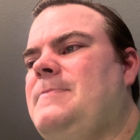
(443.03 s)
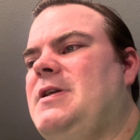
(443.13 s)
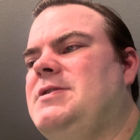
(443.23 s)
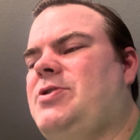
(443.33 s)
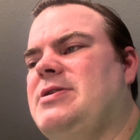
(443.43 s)

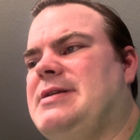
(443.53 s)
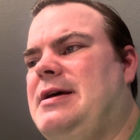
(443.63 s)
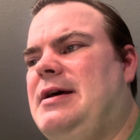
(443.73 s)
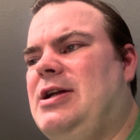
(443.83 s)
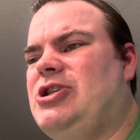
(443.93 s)
Starsky
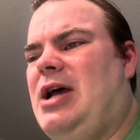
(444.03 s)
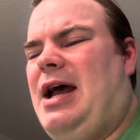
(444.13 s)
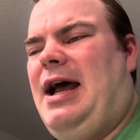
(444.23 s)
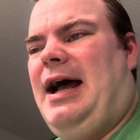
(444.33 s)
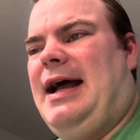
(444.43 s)
and Hutch.
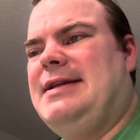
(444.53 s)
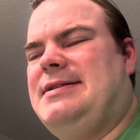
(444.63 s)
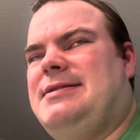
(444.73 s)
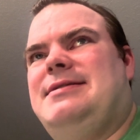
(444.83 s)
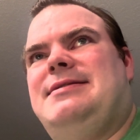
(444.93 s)

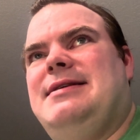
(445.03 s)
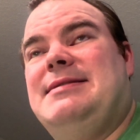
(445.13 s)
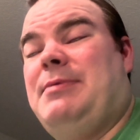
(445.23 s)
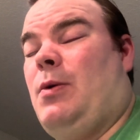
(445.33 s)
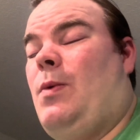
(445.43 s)

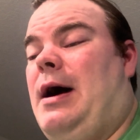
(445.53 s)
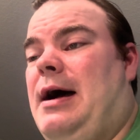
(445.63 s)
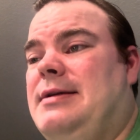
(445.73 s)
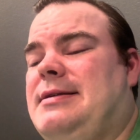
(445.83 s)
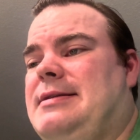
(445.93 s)
It's been a
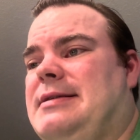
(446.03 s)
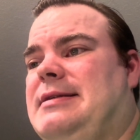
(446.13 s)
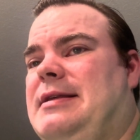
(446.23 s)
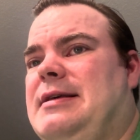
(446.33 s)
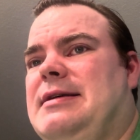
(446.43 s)
while since I've
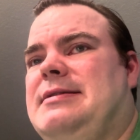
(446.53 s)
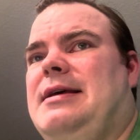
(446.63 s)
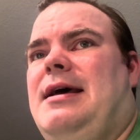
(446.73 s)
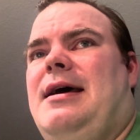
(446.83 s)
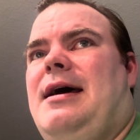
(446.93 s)
seen
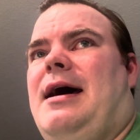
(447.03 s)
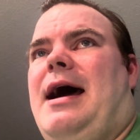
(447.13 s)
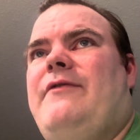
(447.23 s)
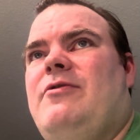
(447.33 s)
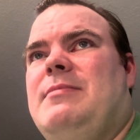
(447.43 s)
this.
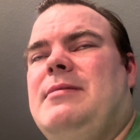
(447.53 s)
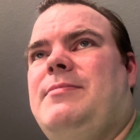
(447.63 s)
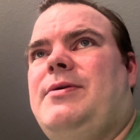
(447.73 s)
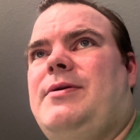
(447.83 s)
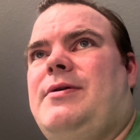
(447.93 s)
I
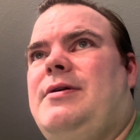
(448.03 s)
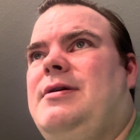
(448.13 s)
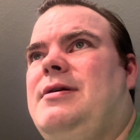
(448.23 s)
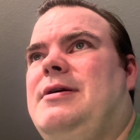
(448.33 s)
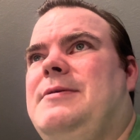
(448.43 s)
remember
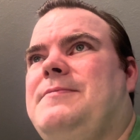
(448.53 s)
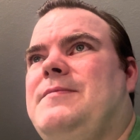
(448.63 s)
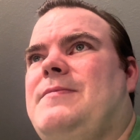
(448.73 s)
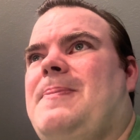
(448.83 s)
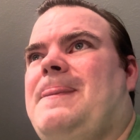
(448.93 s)

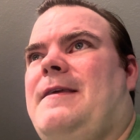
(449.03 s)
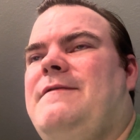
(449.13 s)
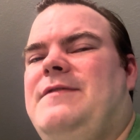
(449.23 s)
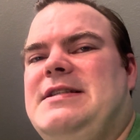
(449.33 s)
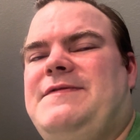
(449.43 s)

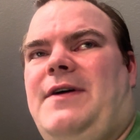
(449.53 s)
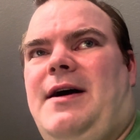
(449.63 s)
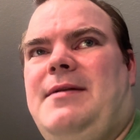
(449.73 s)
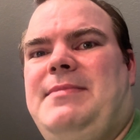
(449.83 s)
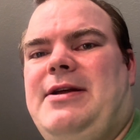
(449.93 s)
Vince
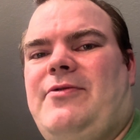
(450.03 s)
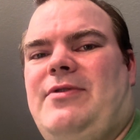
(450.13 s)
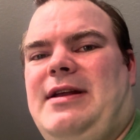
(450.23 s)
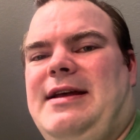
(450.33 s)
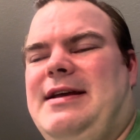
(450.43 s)
Vaughn being a
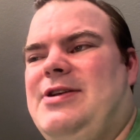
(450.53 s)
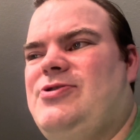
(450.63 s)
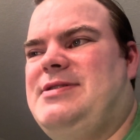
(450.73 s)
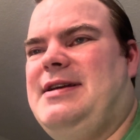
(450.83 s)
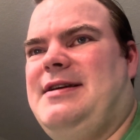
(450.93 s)
really
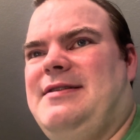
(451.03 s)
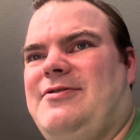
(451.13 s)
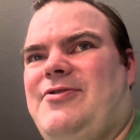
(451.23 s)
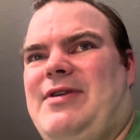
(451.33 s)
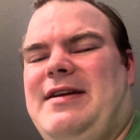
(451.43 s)
interesting
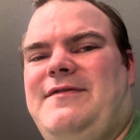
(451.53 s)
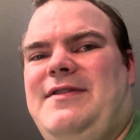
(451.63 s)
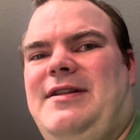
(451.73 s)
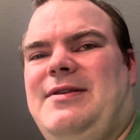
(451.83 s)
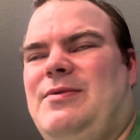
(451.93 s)
and great
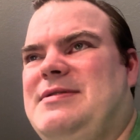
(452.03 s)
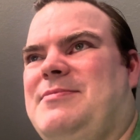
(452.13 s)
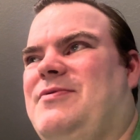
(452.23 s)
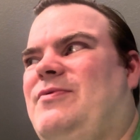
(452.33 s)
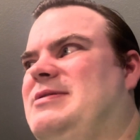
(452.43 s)
villain with
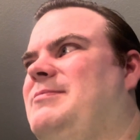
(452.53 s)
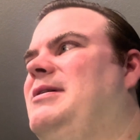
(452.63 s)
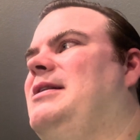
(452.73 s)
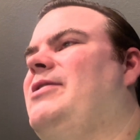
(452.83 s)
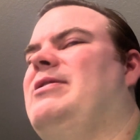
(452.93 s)
some
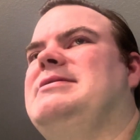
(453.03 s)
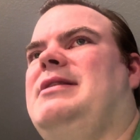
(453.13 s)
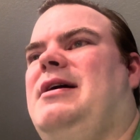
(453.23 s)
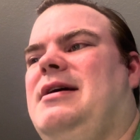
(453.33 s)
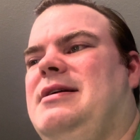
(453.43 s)
hilarious
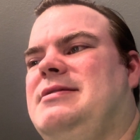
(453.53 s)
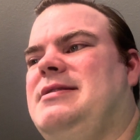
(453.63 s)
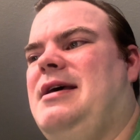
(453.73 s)
lines.